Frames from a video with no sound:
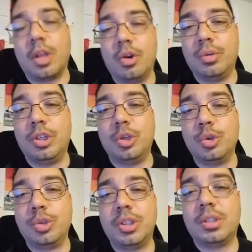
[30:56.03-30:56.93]

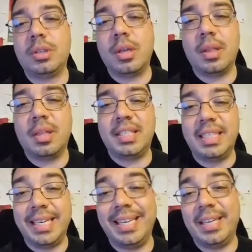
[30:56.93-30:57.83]
reduce the
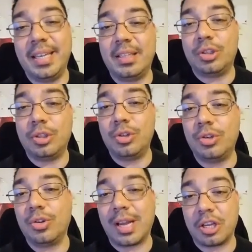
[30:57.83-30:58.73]
tea
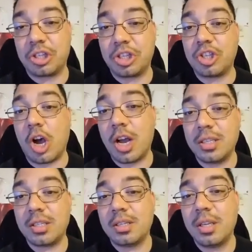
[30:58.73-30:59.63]
into like a
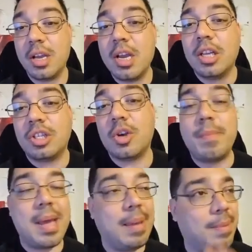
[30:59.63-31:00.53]
sauce. So
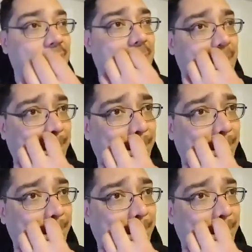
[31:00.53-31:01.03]
maybe